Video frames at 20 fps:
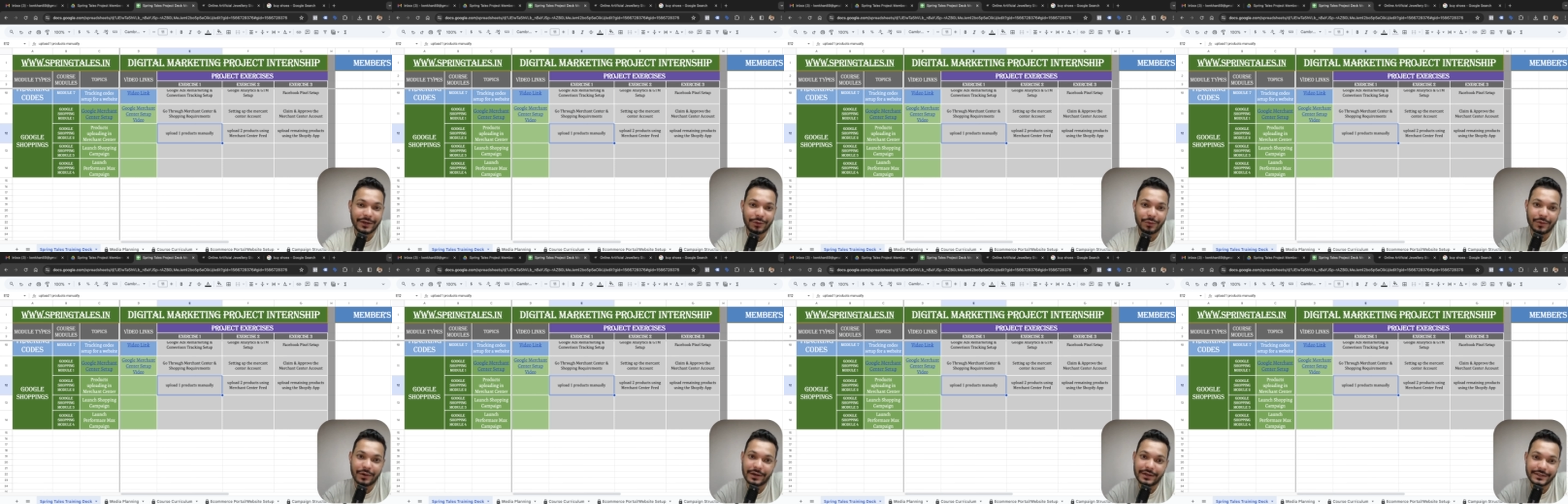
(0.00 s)

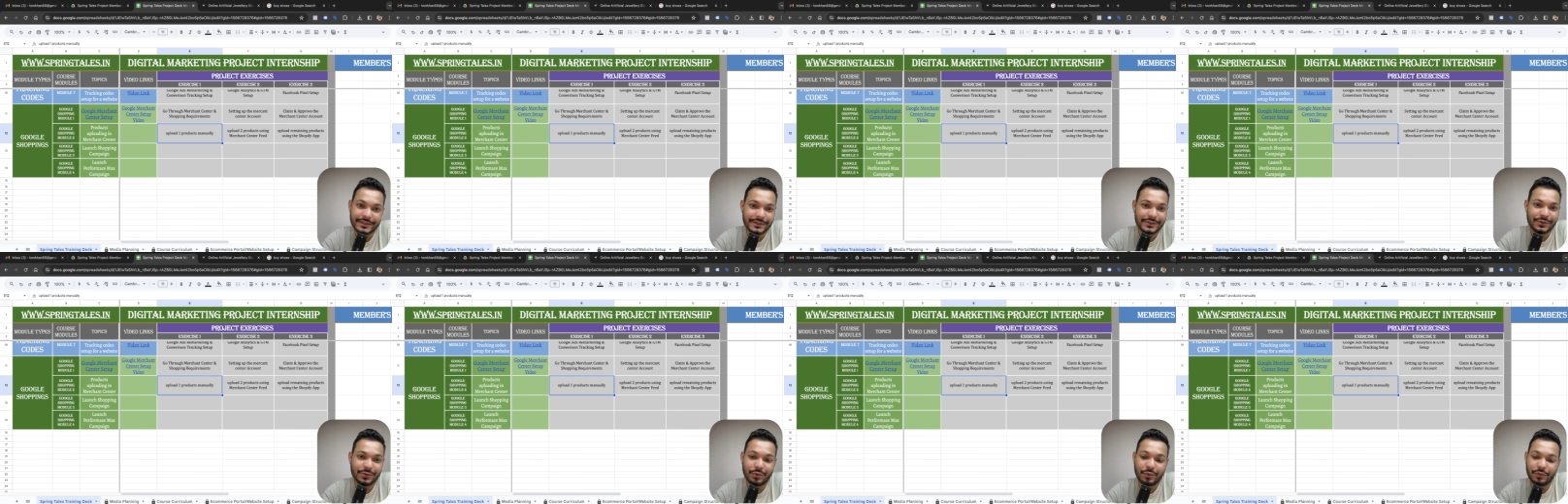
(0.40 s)
you can't
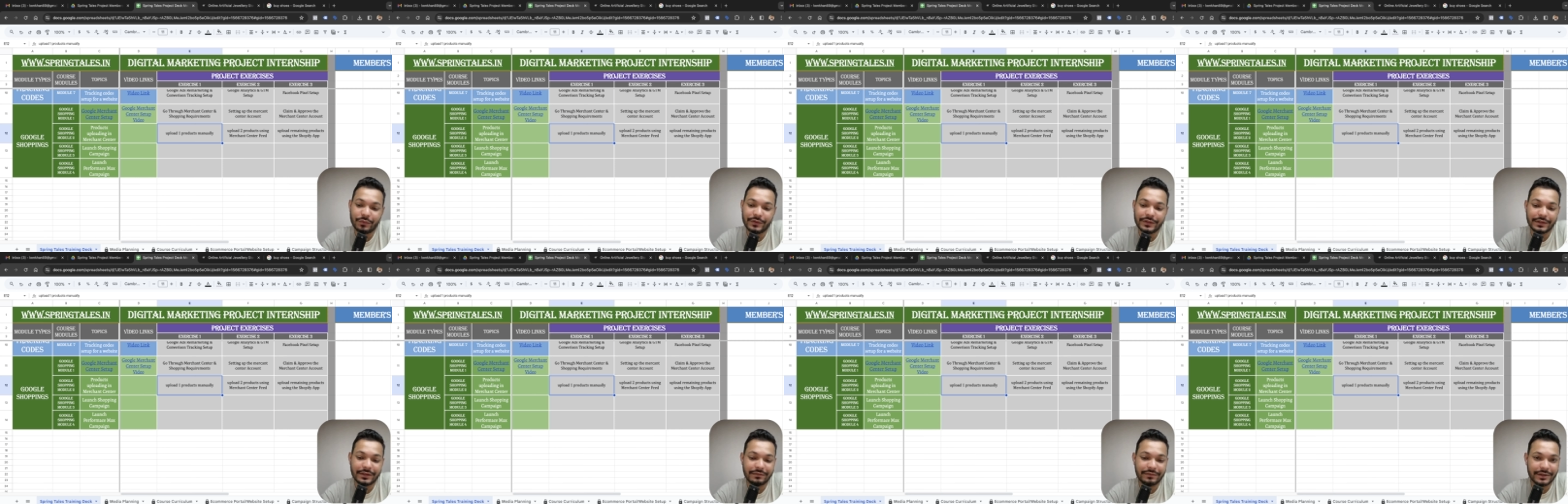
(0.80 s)
just go
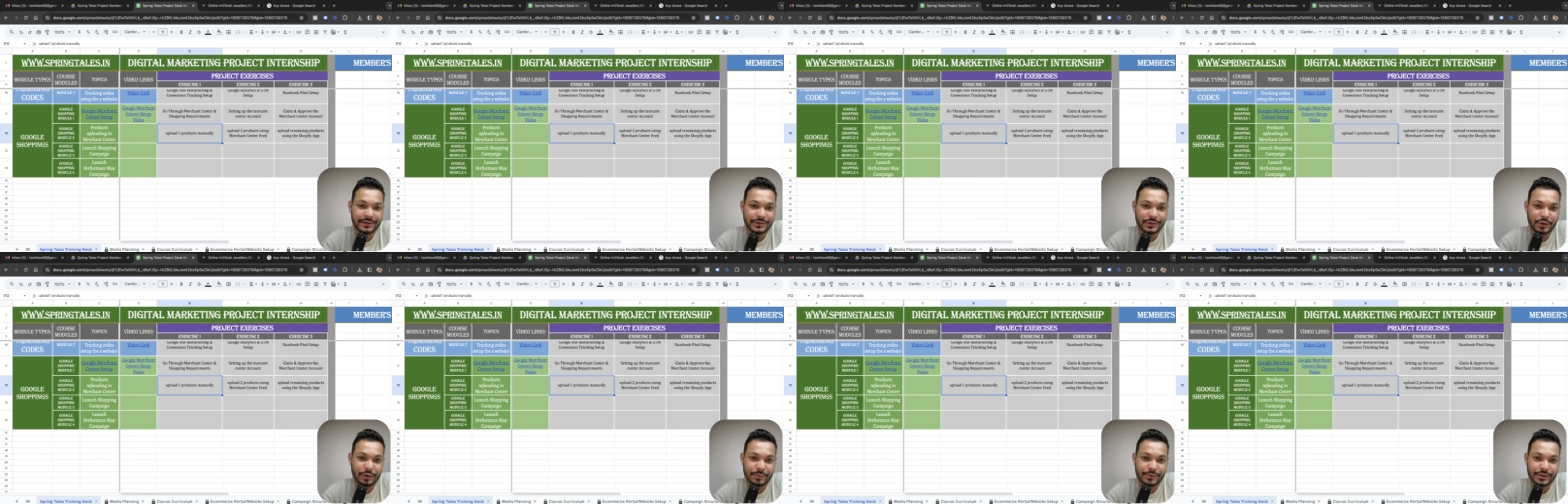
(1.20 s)
with the
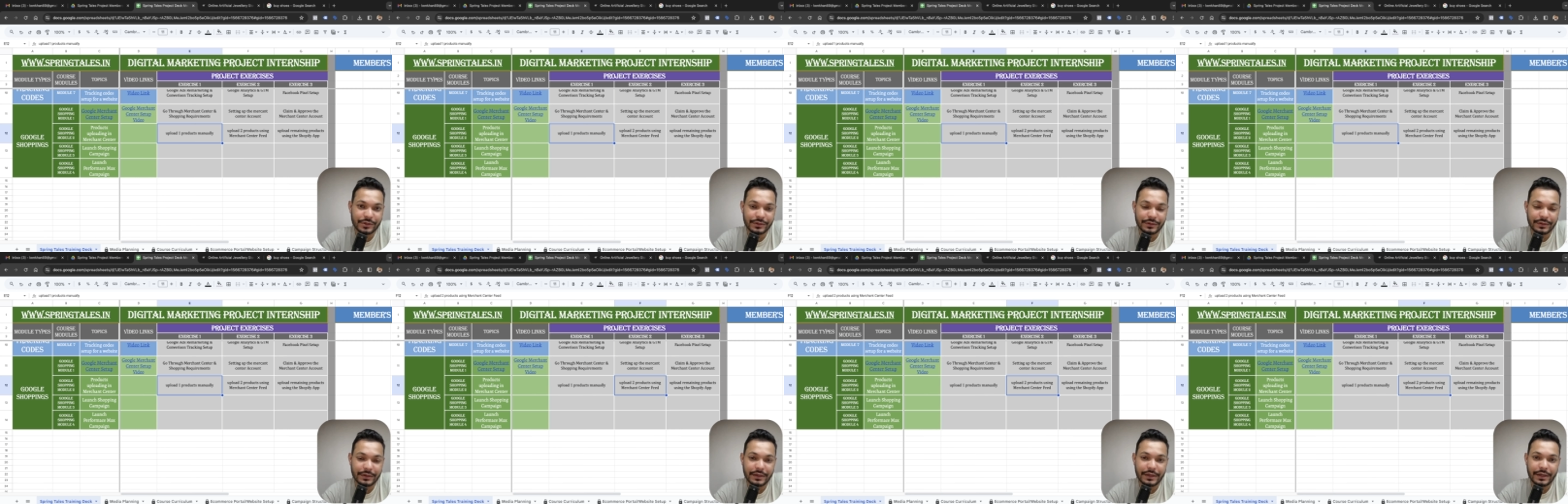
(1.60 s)
first
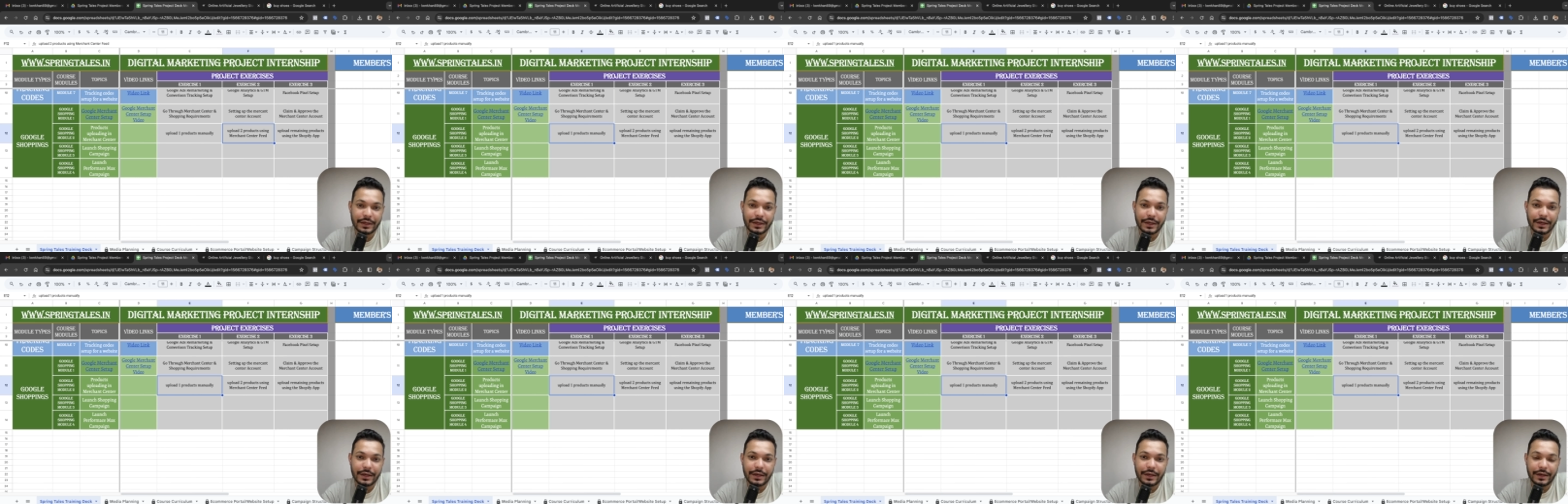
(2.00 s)
option.
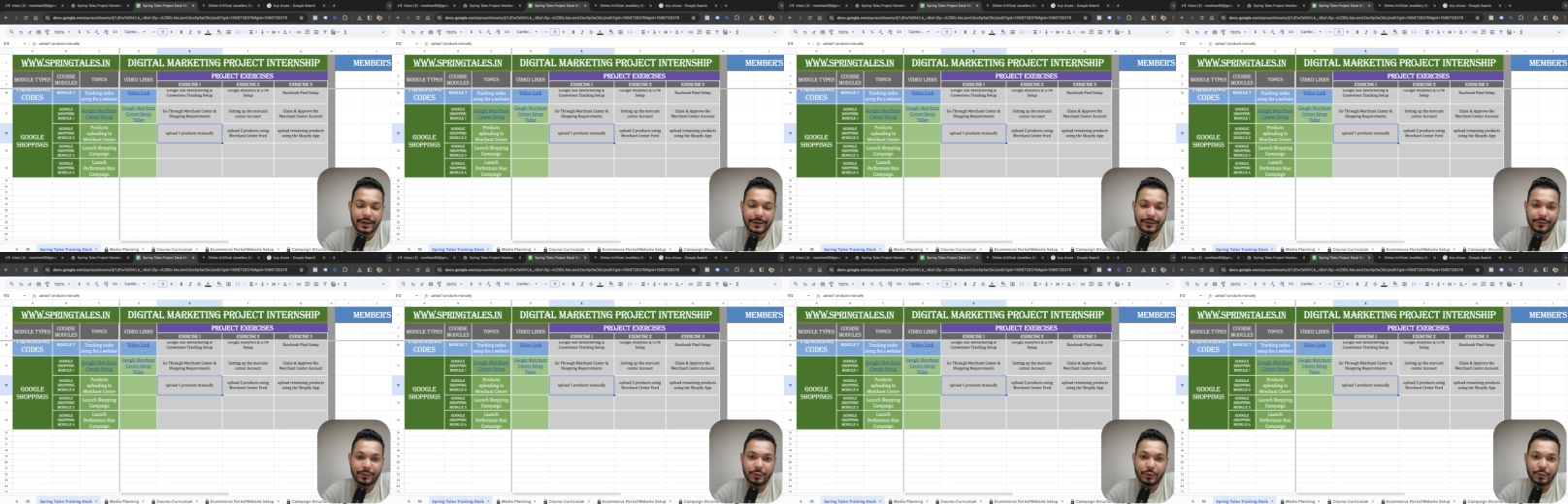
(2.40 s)

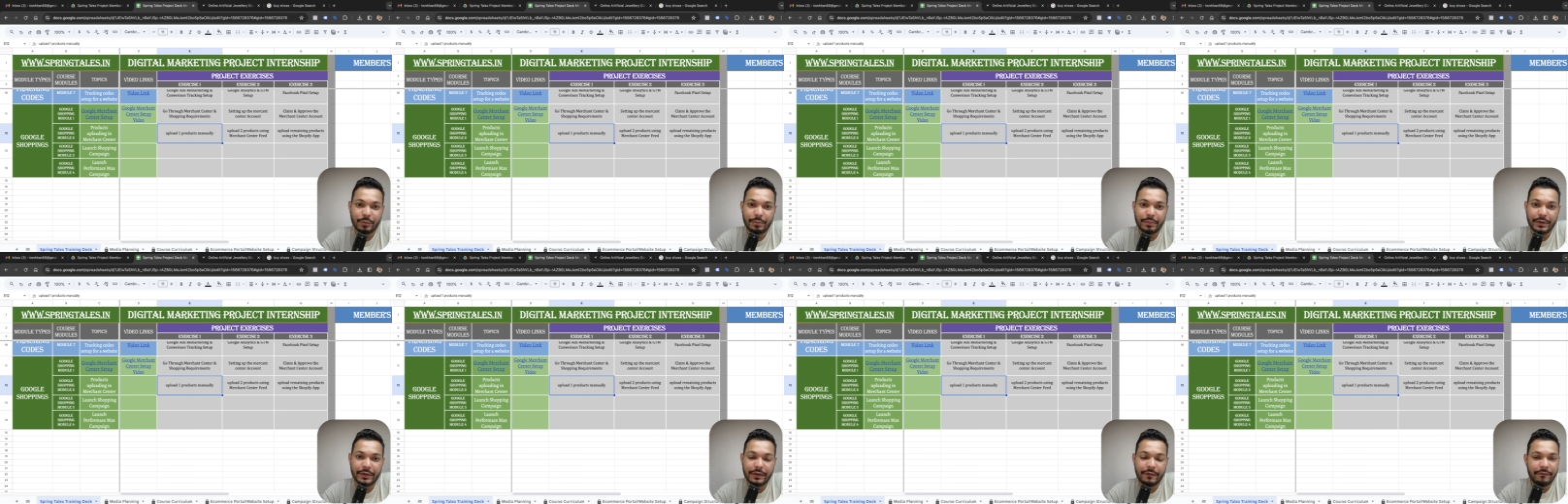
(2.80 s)
It
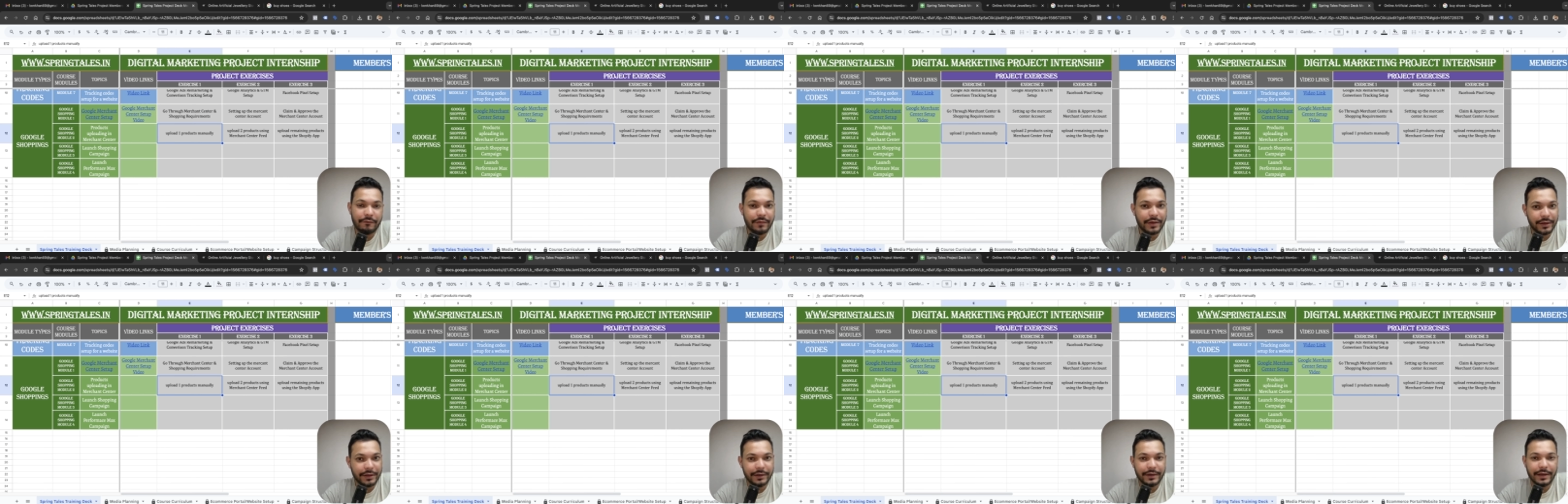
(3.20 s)
could be very